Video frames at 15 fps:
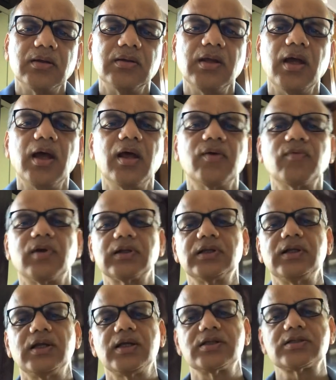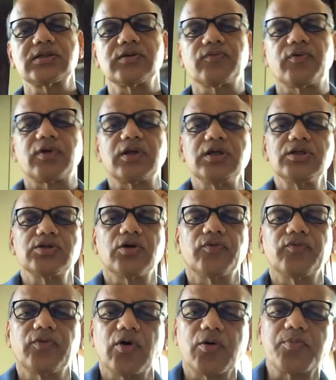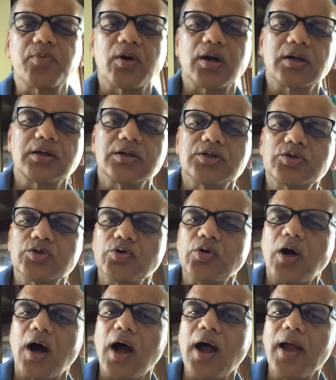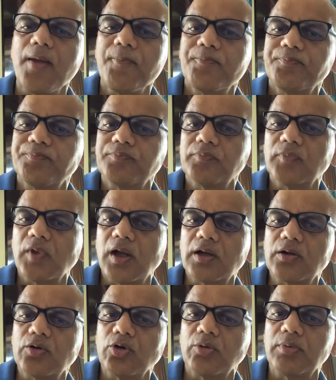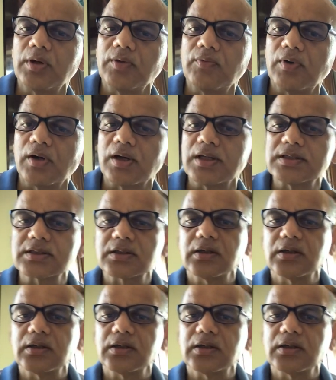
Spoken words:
the airworthiness for each of our product is so high that nobody will risk,